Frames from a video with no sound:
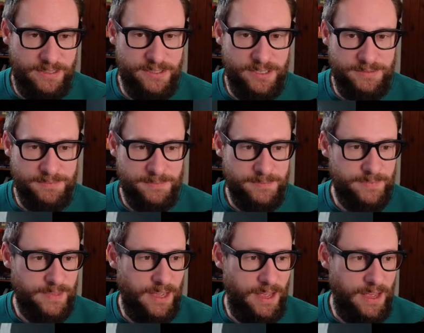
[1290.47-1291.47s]
on.
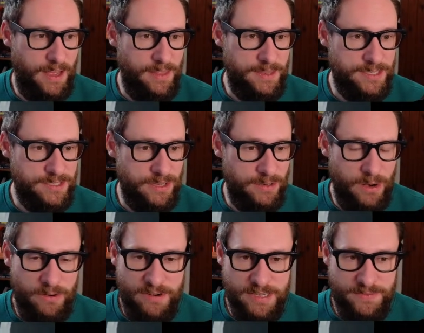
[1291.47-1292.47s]
This is the low
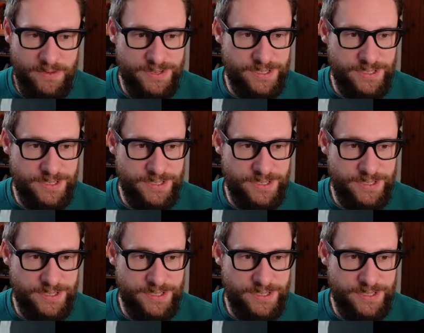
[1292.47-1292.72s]
res version.